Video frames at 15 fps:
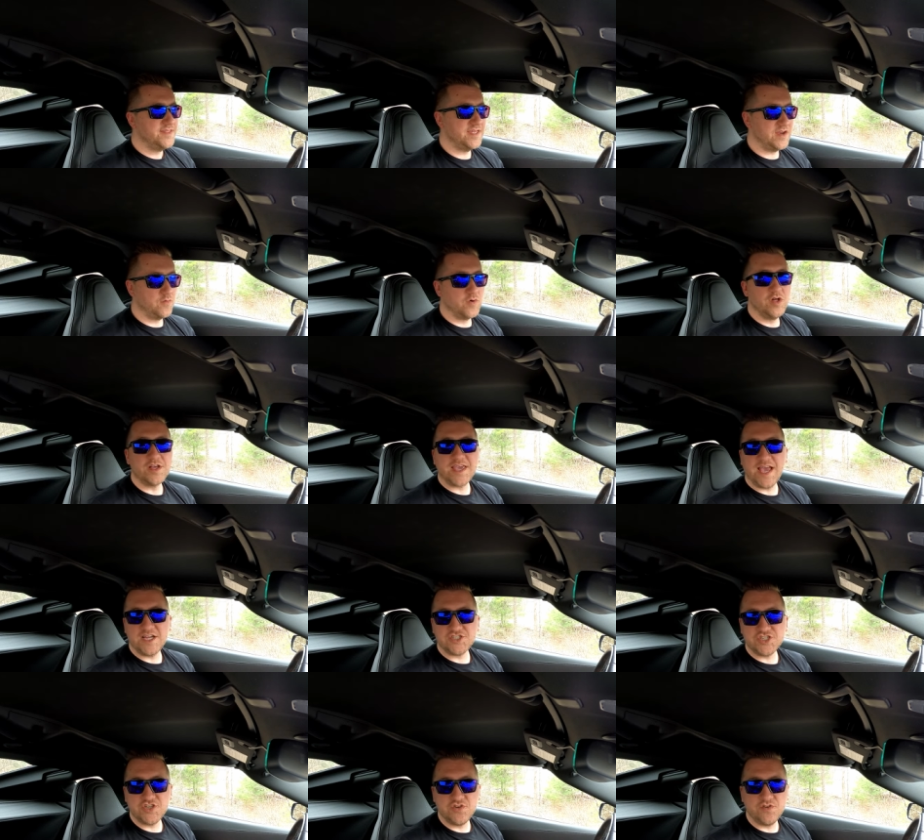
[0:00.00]
that it will
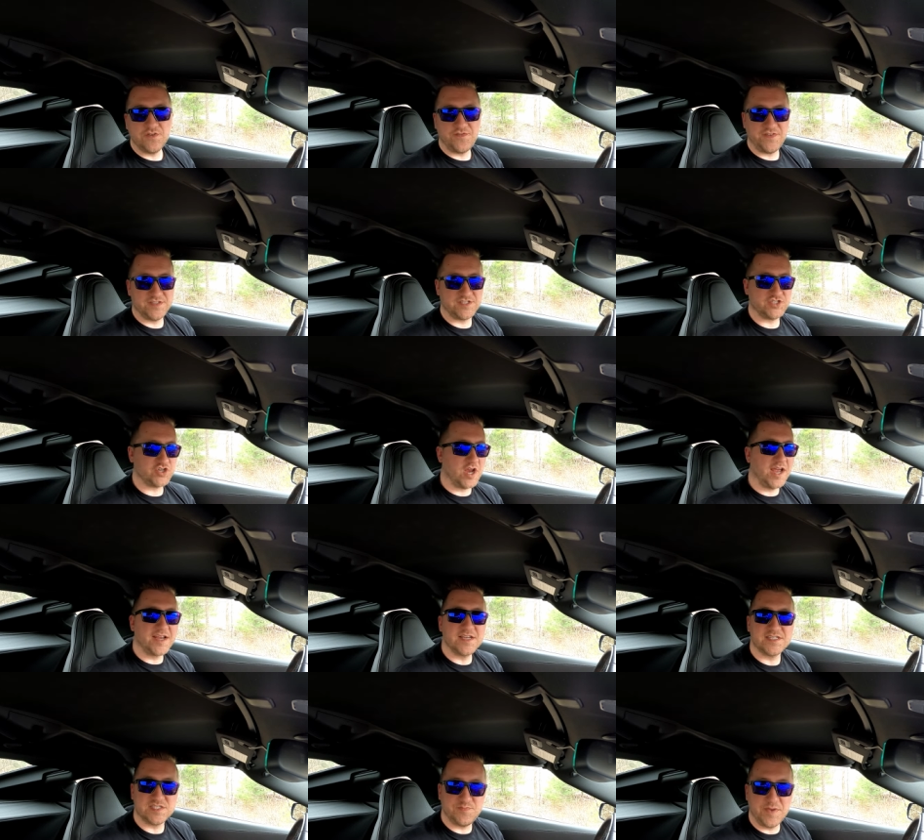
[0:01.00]
catch you if it's
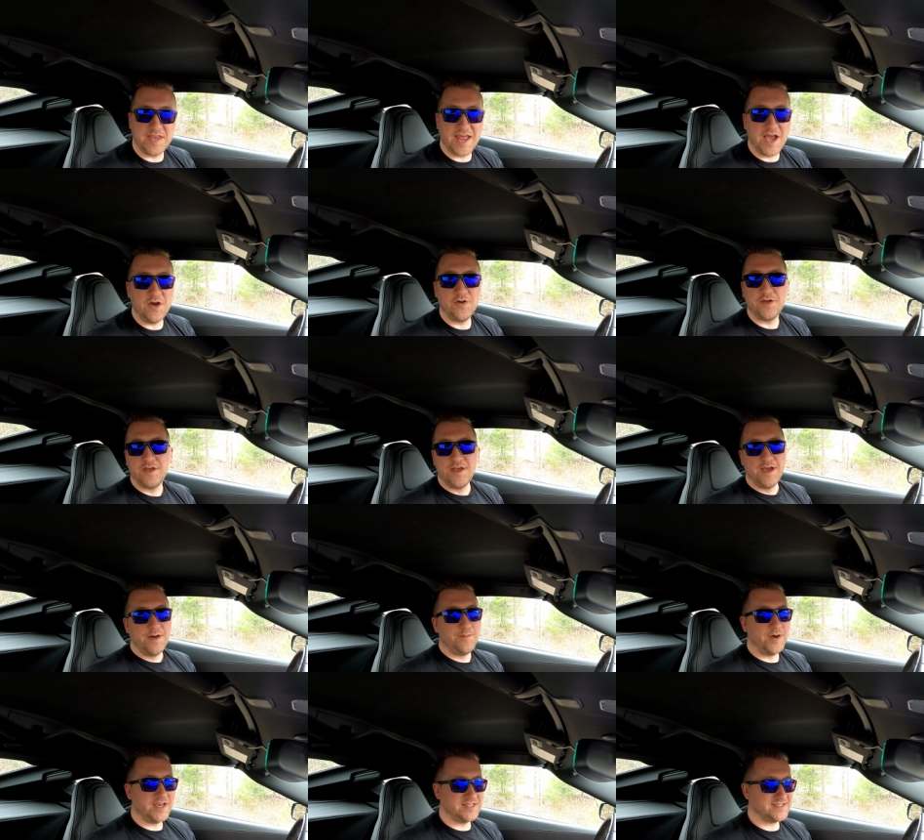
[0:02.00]
trying to spin out,
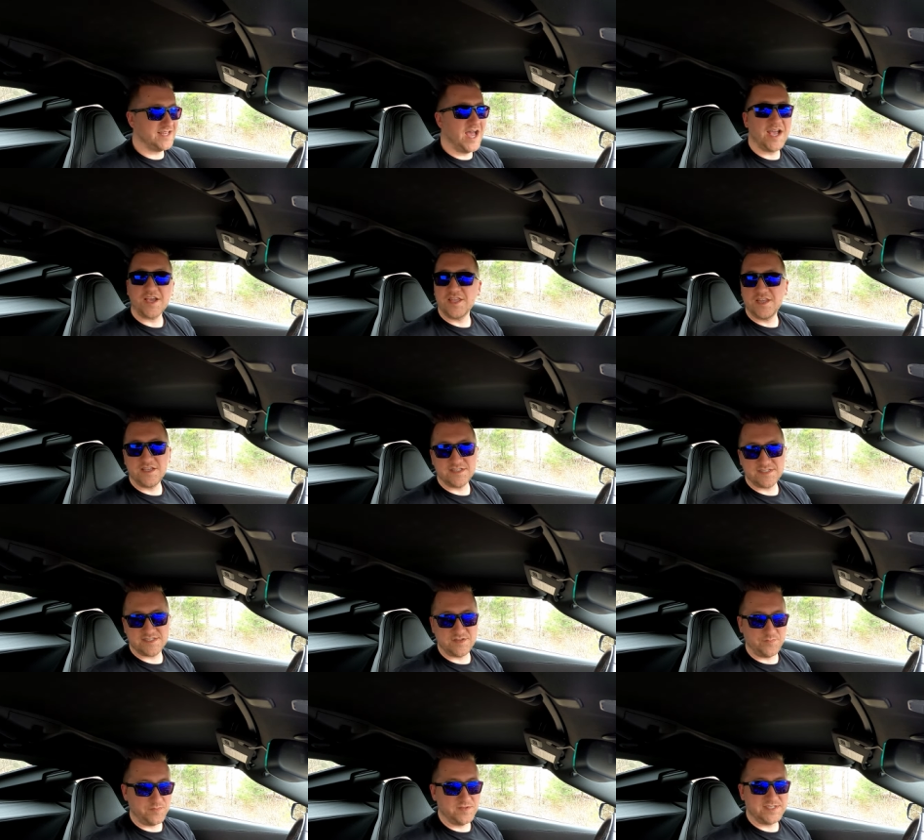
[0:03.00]
but it's not going to
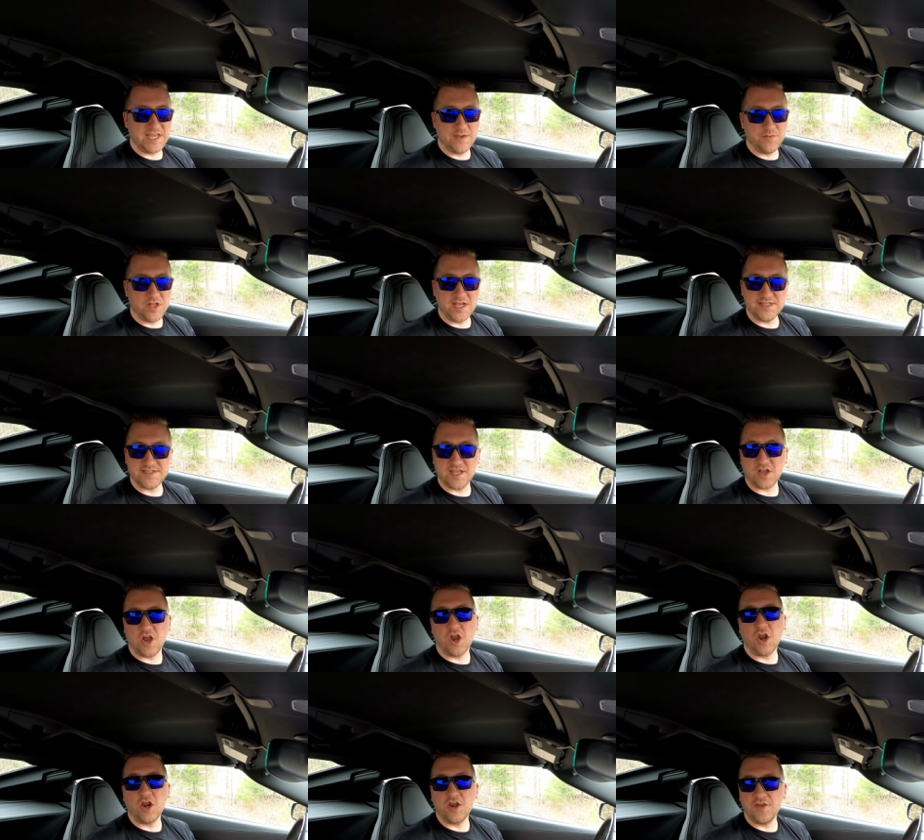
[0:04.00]
st stabilize the
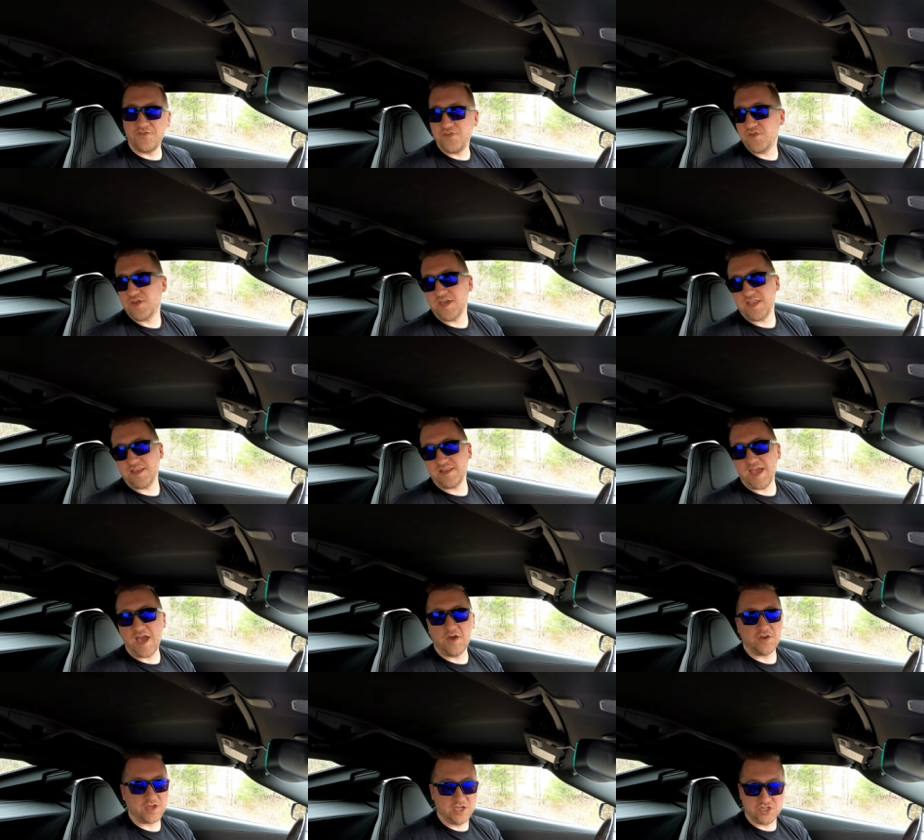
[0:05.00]
car if you get
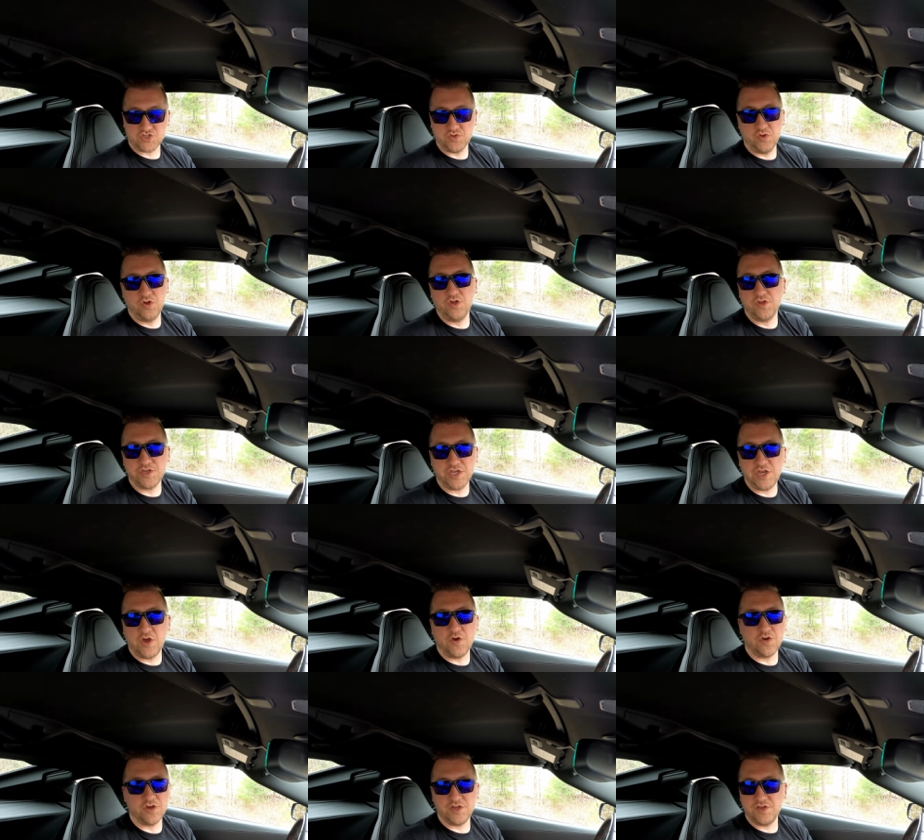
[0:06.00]
out of control, you
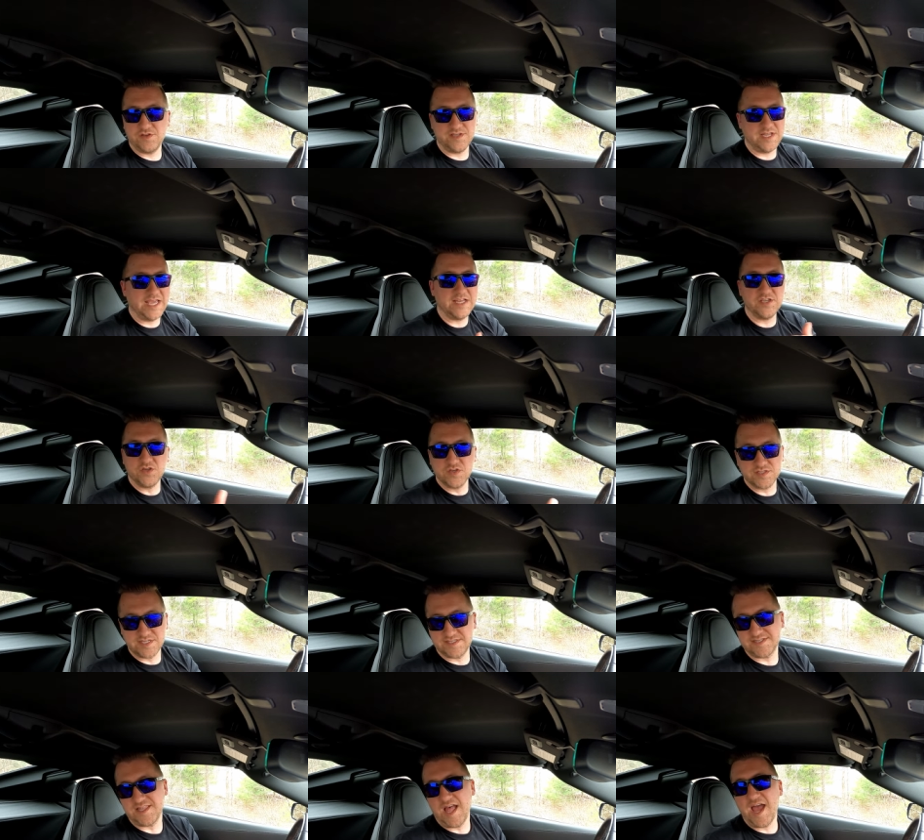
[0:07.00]
know, or you in induce
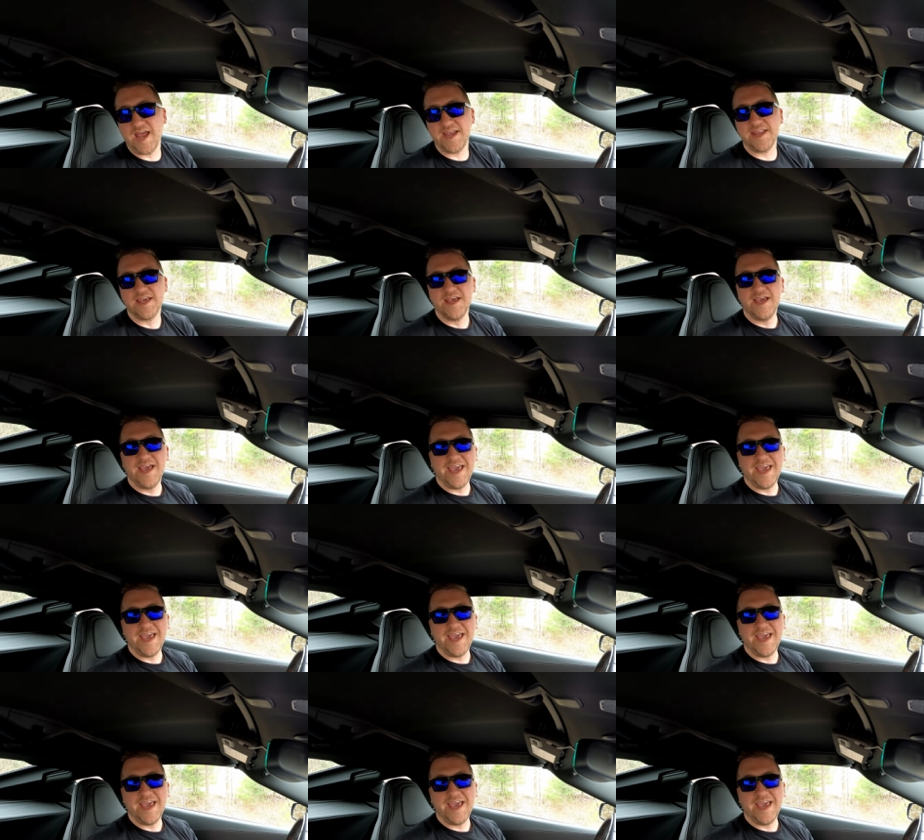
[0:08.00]
a slide.